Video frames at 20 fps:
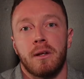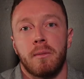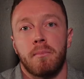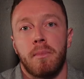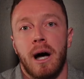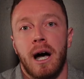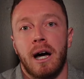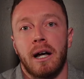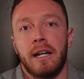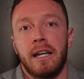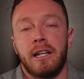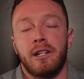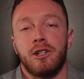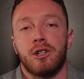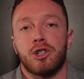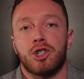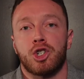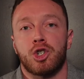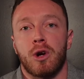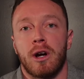the body and
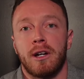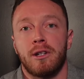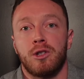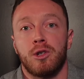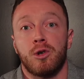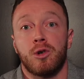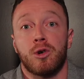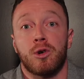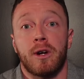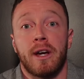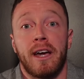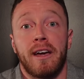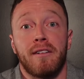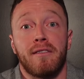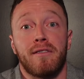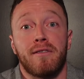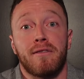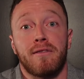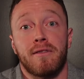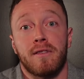you're trying to create
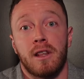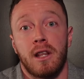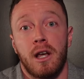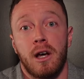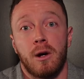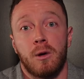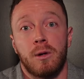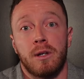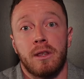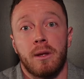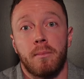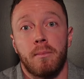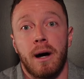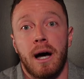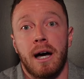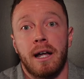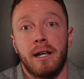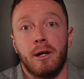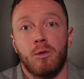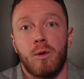flow in the
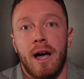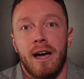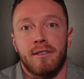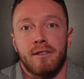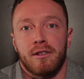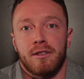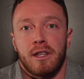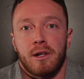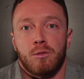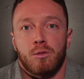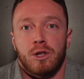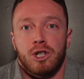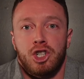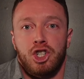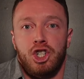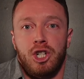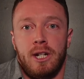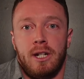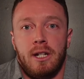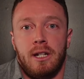body rather than
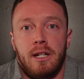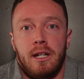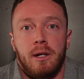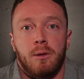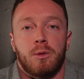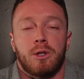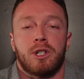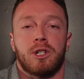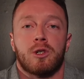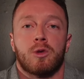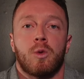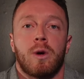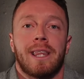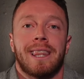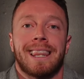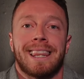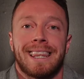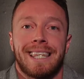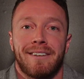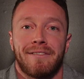rigidity, which is
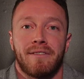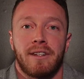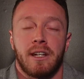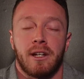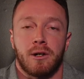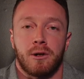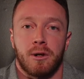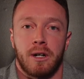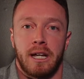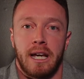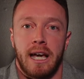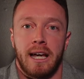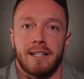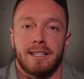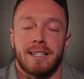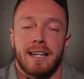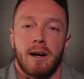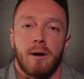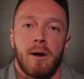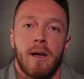what lifting
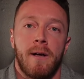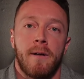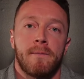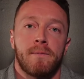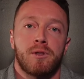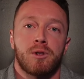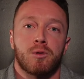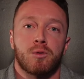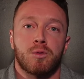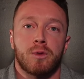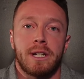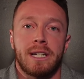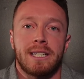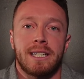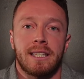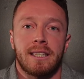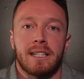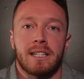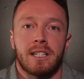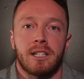creates. Now, the
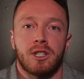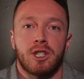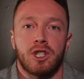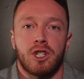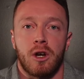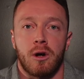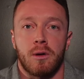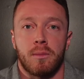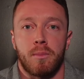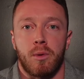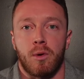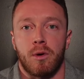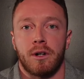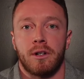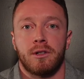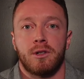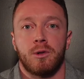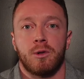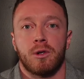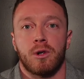reason this is so
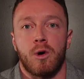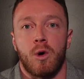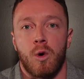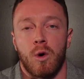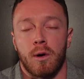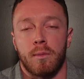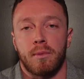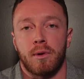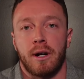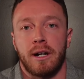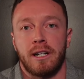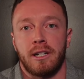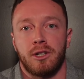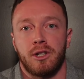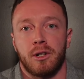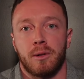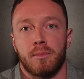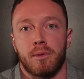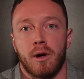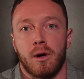important to incorporate into
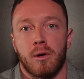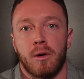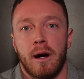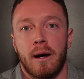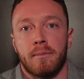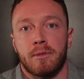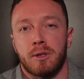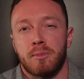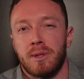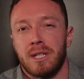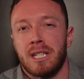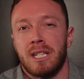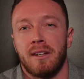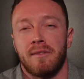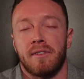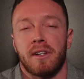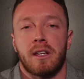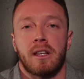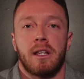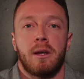your program,
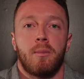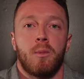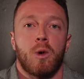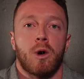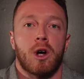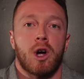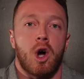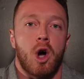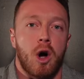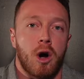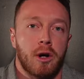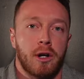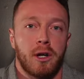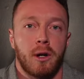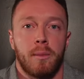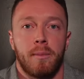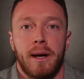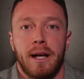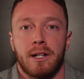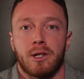specifically more
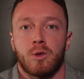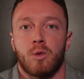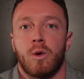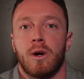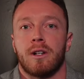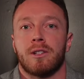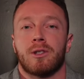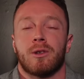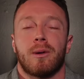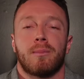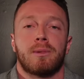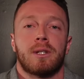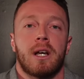cardio-based ones. So I'm